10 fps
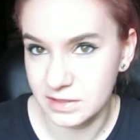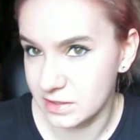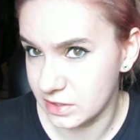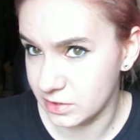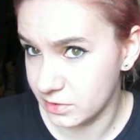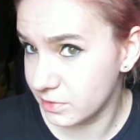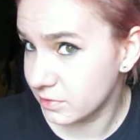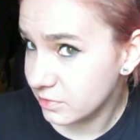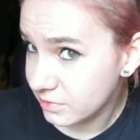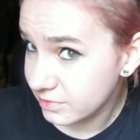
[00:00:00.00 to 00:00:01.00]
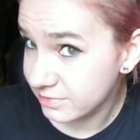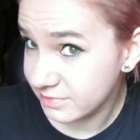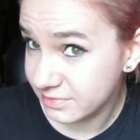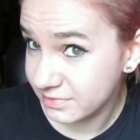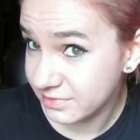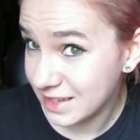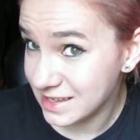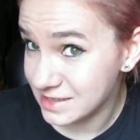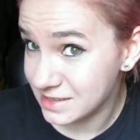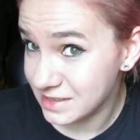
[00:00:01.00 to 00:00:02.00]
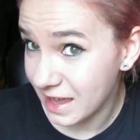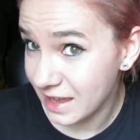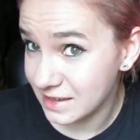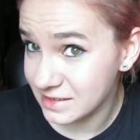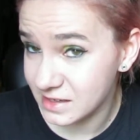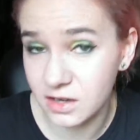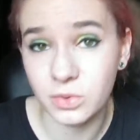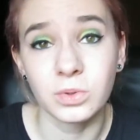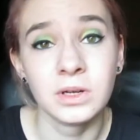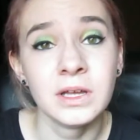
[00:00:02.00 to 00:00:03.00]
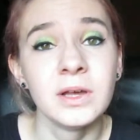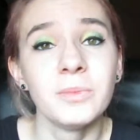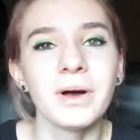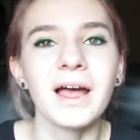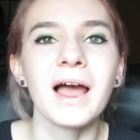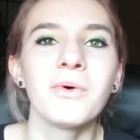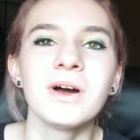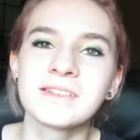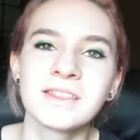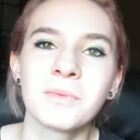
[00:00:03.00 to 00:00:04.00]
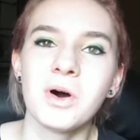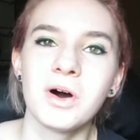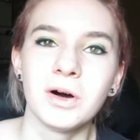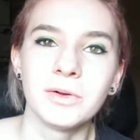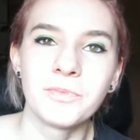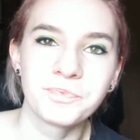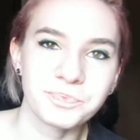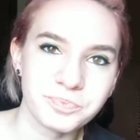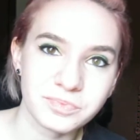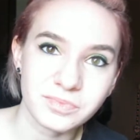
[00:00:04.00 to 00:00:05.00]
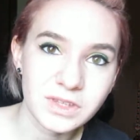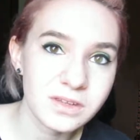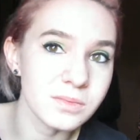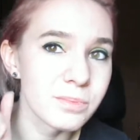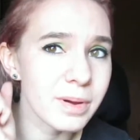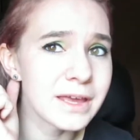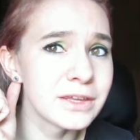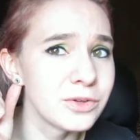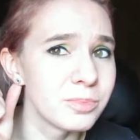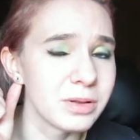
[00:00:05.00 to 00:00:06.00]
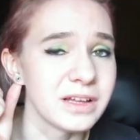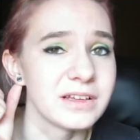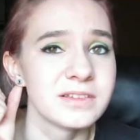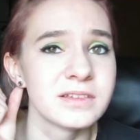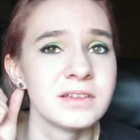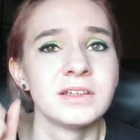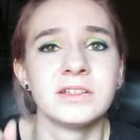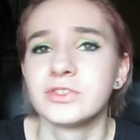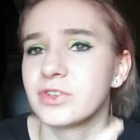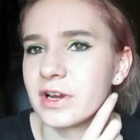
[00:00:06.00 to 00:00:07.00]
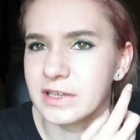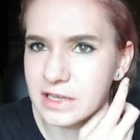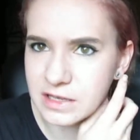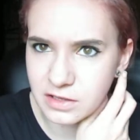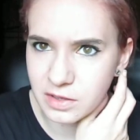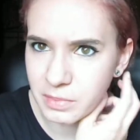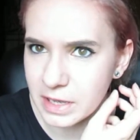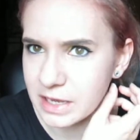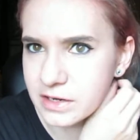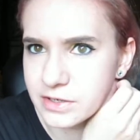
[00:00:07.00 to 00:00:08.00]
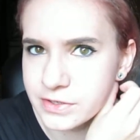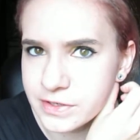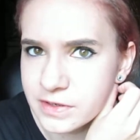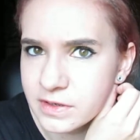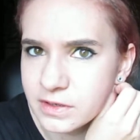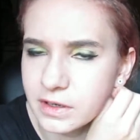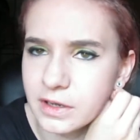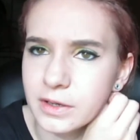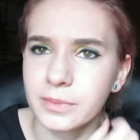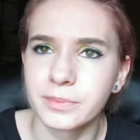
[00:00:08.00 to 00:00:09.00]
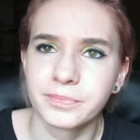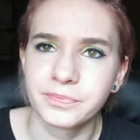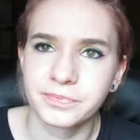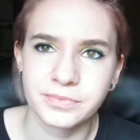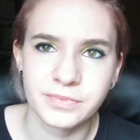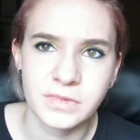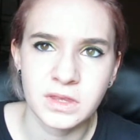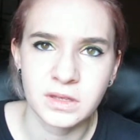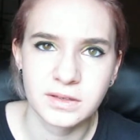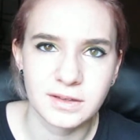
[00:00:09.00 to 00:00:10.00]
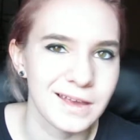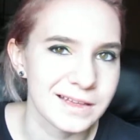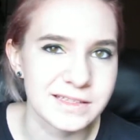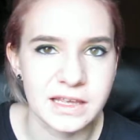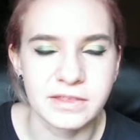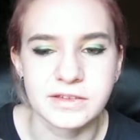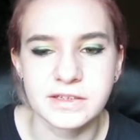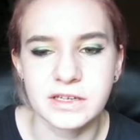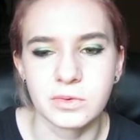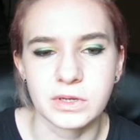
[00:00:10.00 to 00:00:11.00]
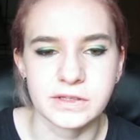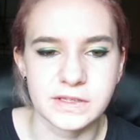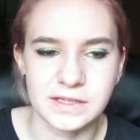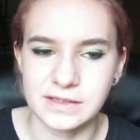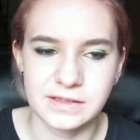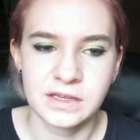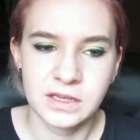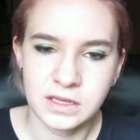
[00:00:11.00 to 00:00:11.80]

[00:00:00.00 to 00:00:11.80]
you know, because that is not cool. But I was in the mall buying new plugs, trying to heal up my ears. Got stainless steel ones because